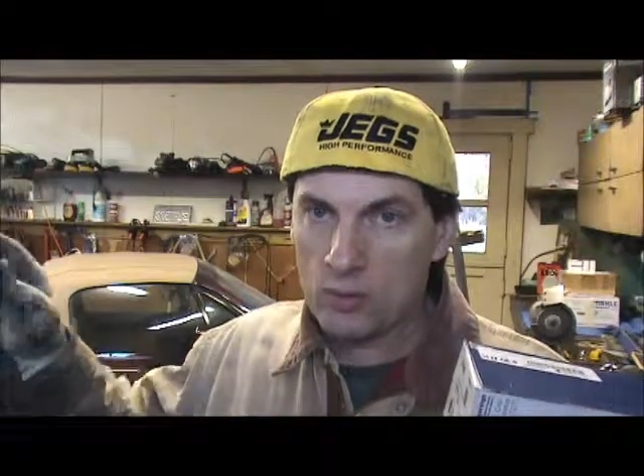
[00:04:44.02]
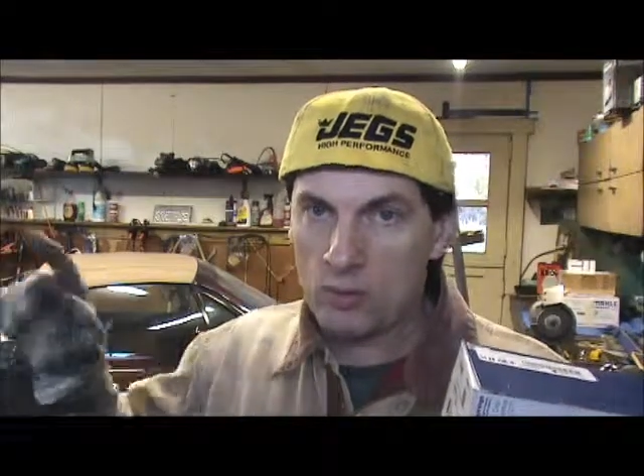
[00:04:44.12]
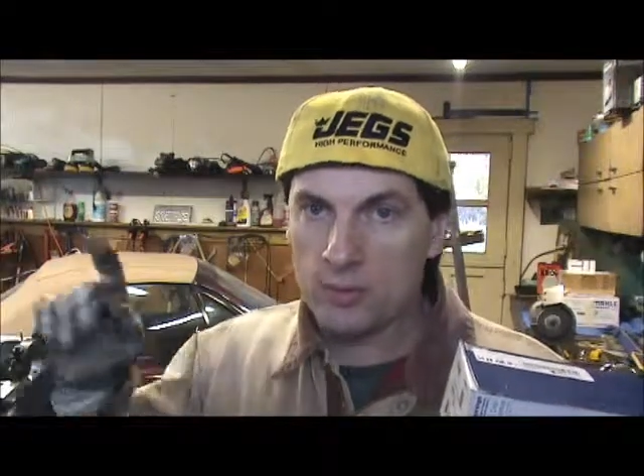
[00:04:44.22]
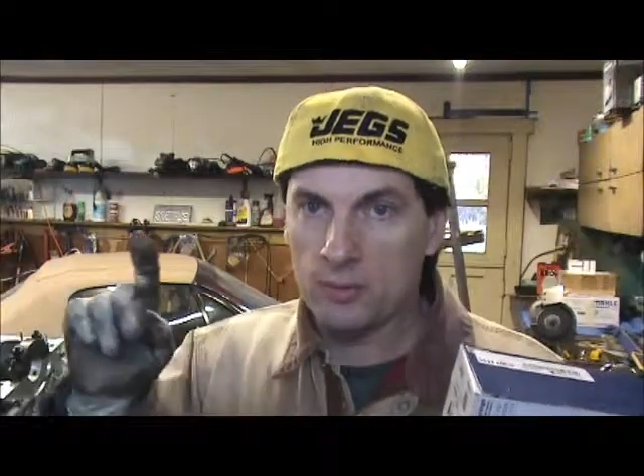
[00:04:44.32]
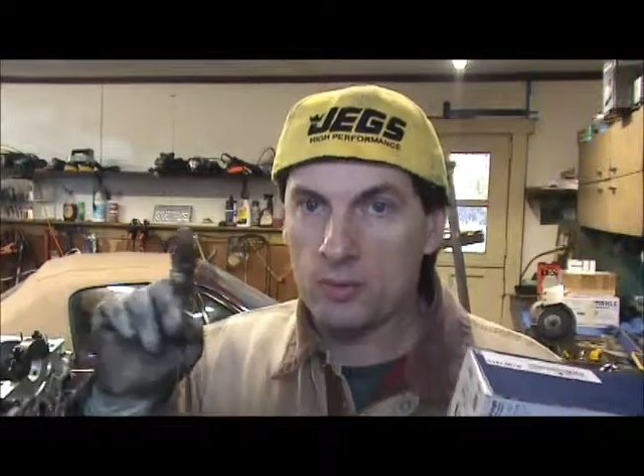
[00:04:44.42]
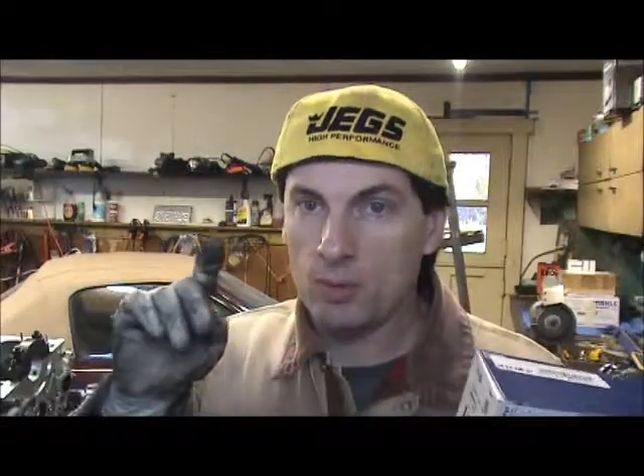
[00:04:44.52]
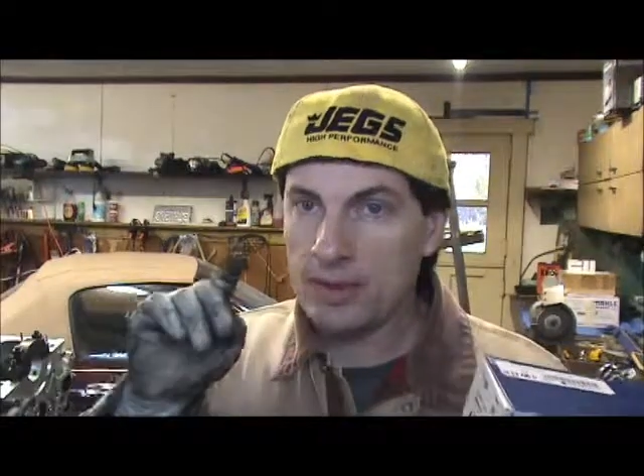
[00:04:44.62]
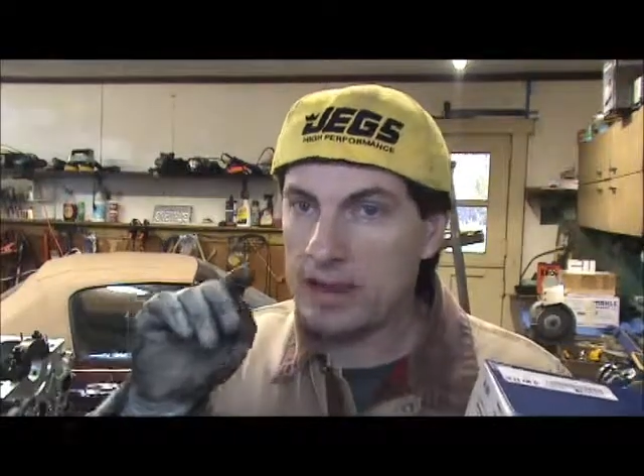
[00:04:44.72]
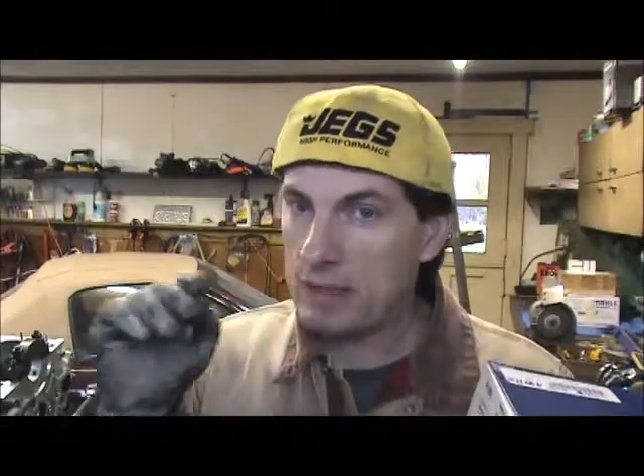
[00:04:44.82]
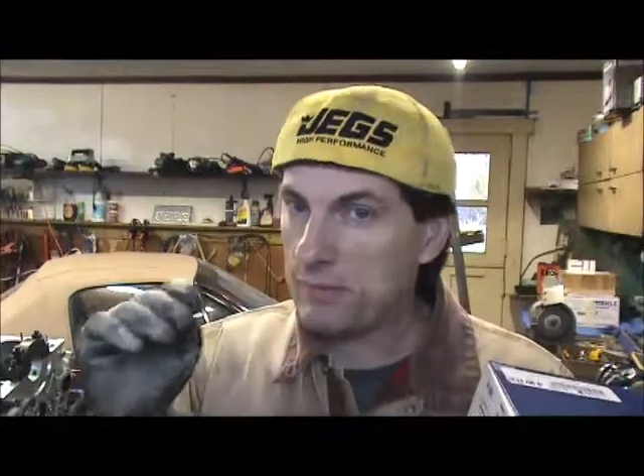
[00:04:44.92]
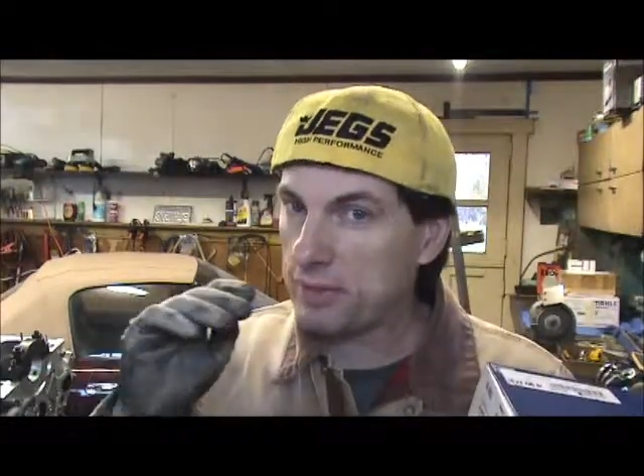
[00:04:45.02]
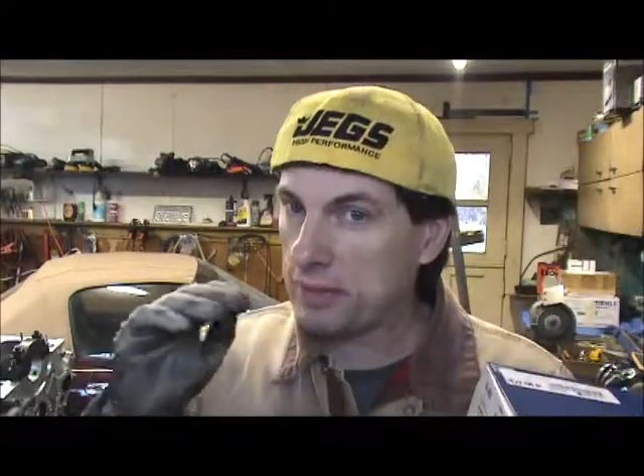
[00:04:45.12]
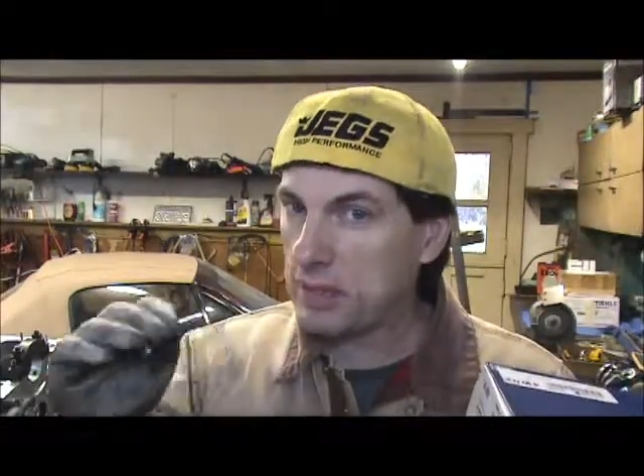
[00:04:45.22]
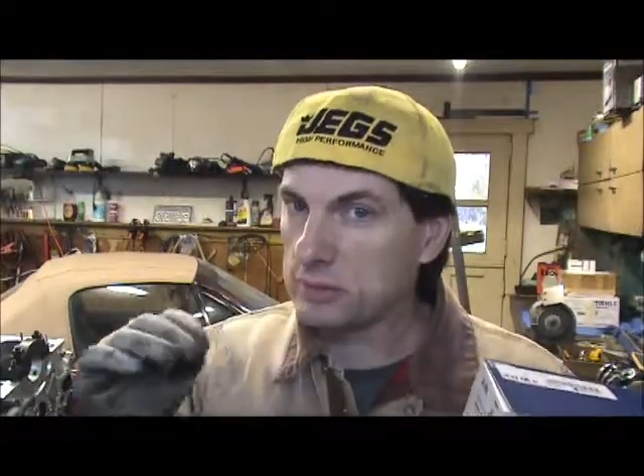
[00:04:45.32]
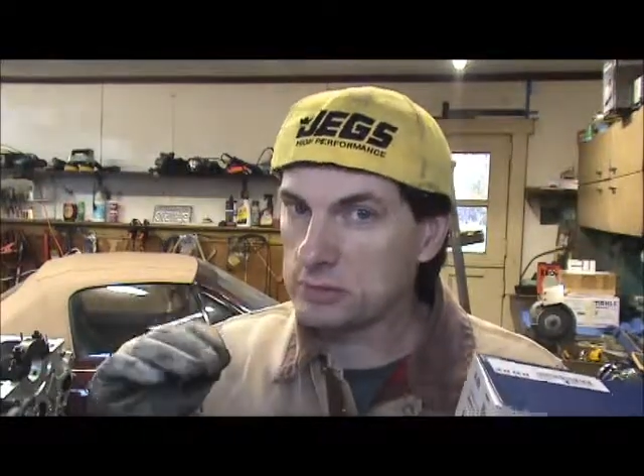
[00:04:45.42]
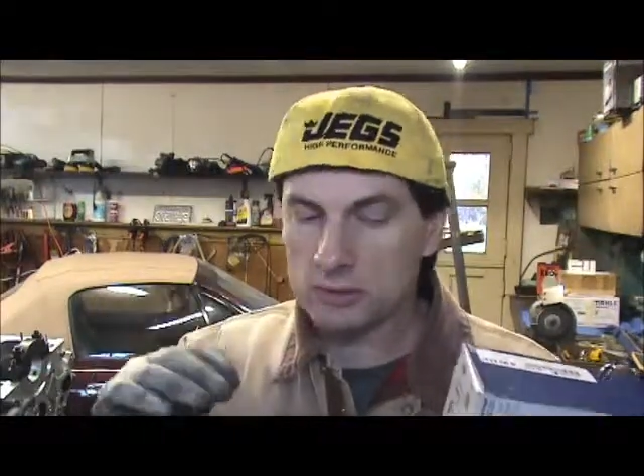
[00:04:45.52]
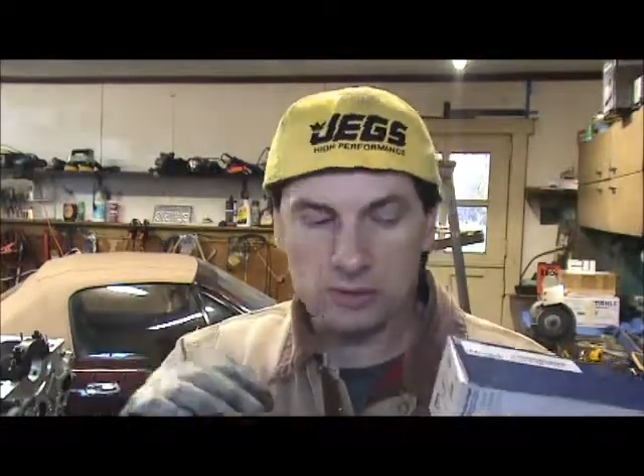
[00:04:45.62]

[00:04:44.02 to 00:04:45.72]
will give you a 0.5 thousandths.